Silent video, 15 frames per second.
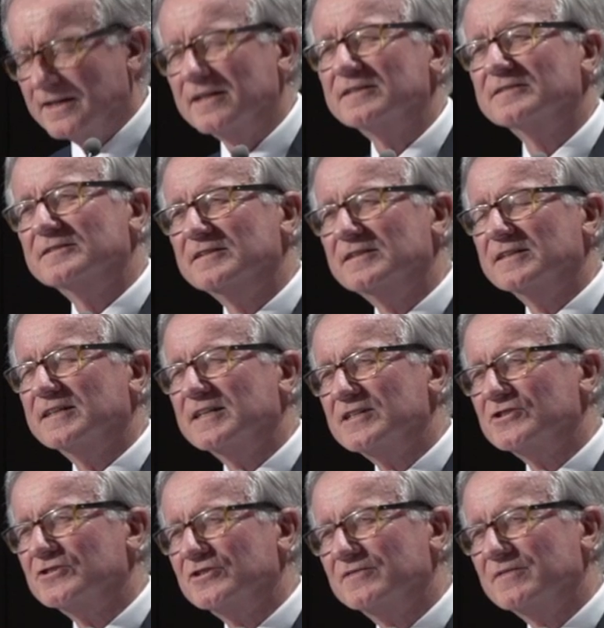And it's an
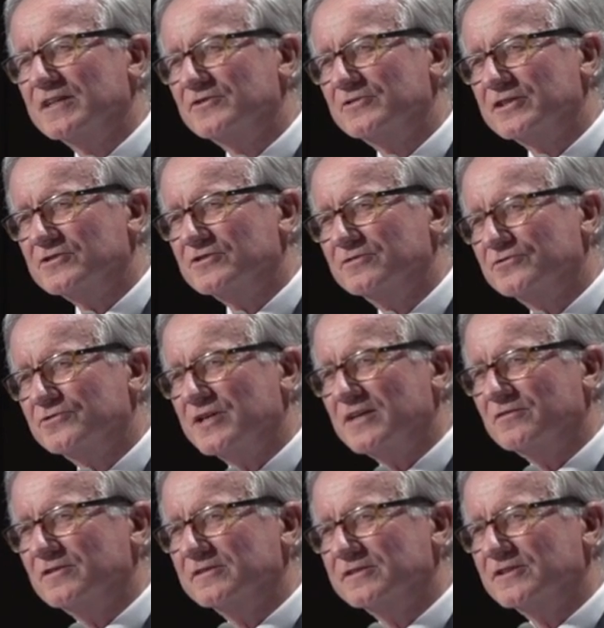indication of our direction of
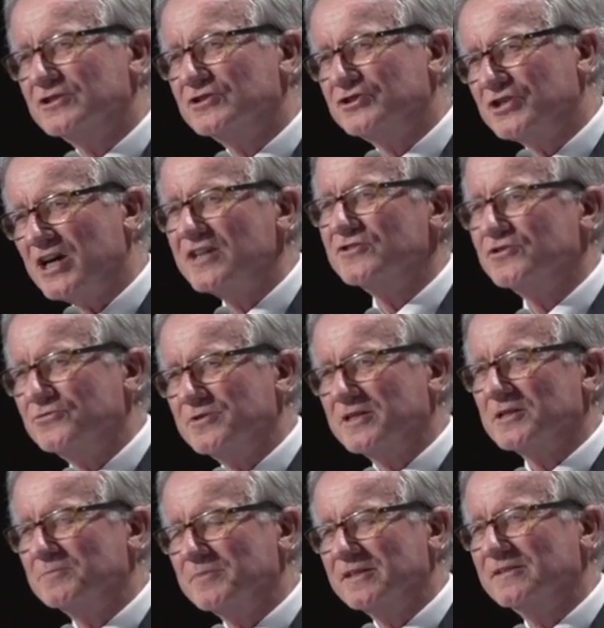travel that the judge
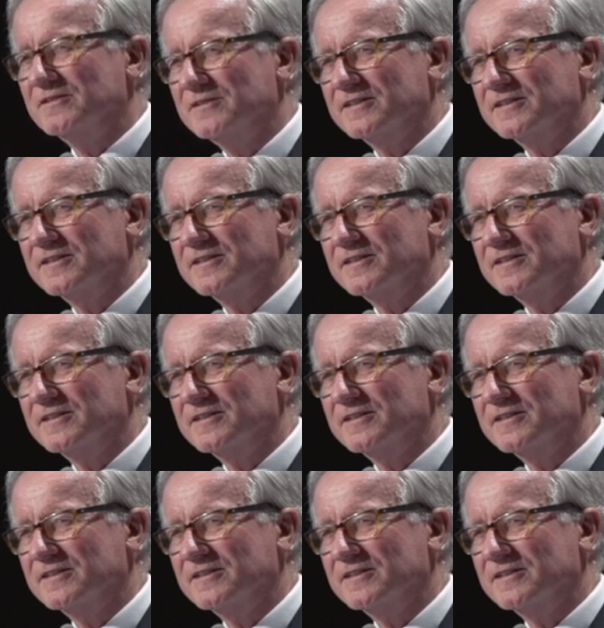recommended